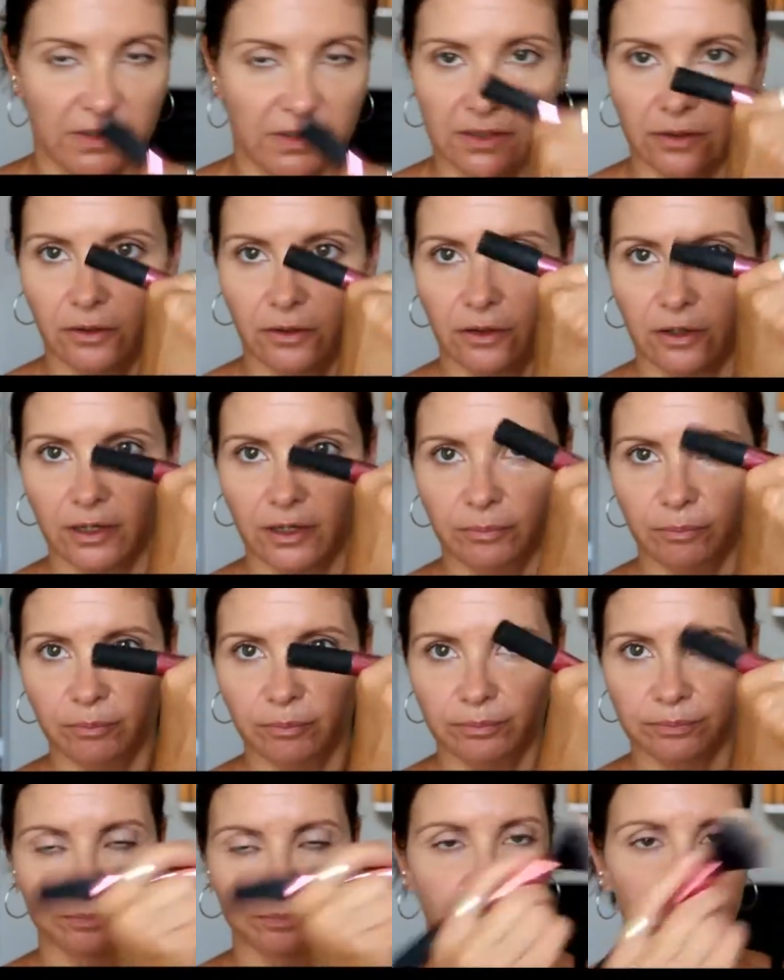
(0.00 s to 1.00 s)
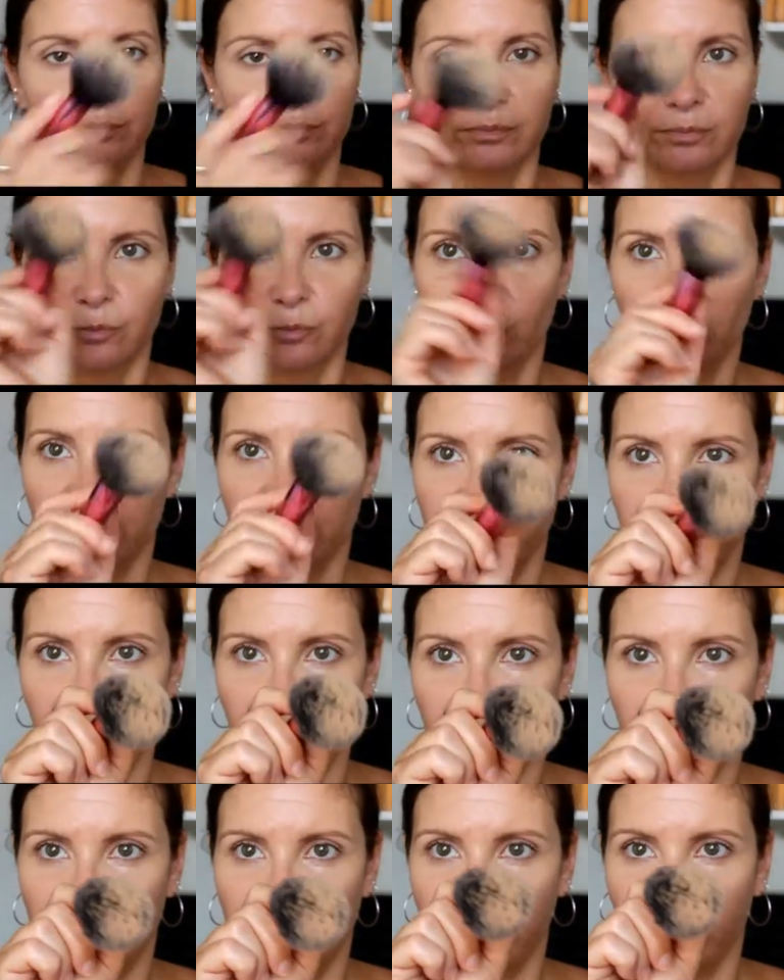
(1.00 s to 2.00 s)
So I put a
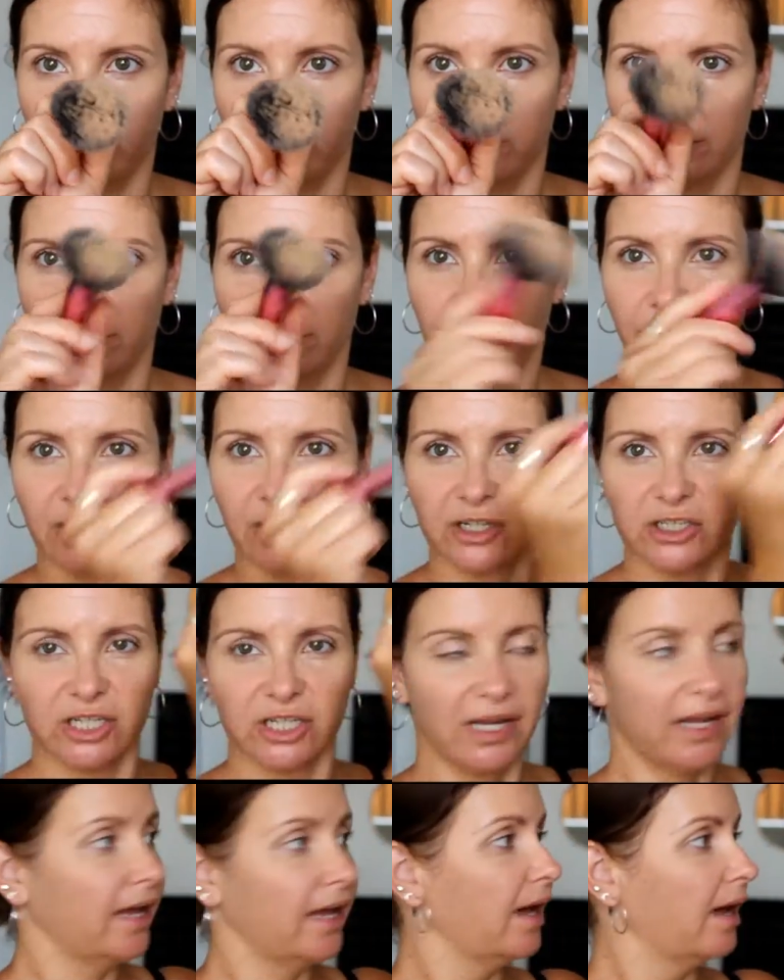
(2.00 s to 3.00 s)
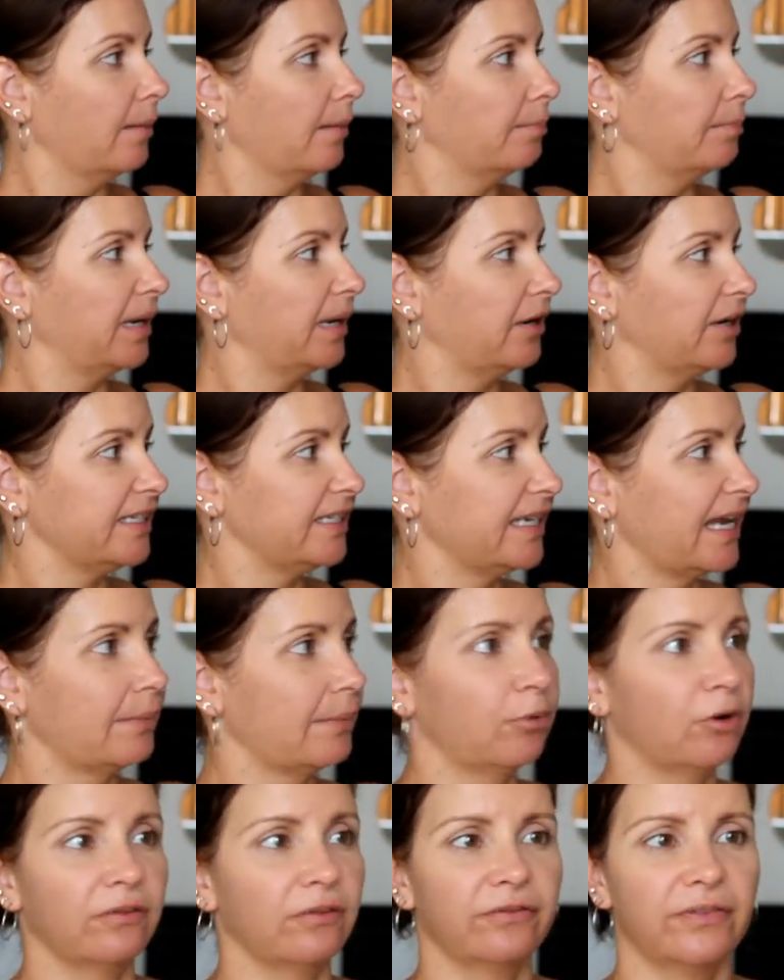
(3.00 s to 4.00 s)
fair amount onto my brush, but I
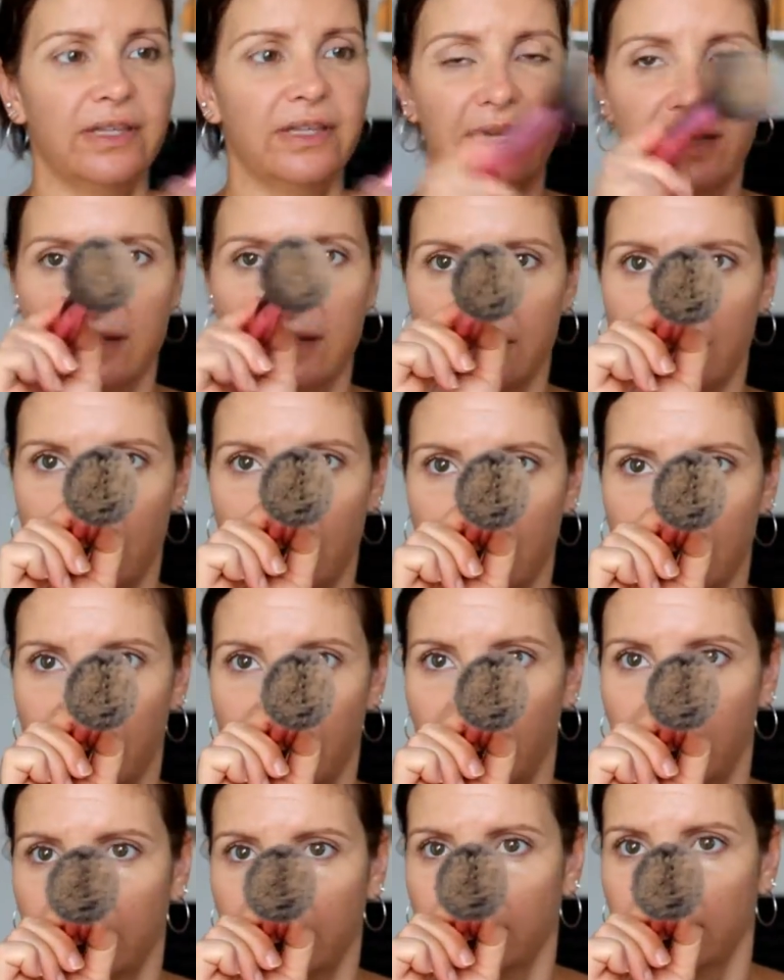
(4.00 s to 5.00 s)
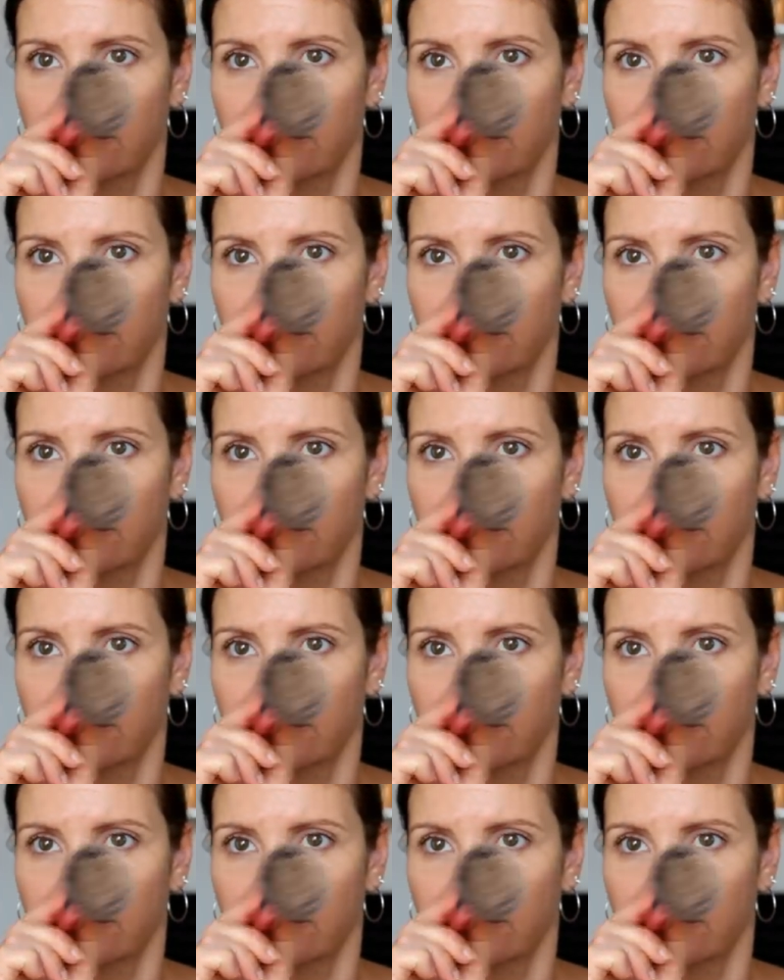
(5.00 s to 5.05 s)
tap off the excess.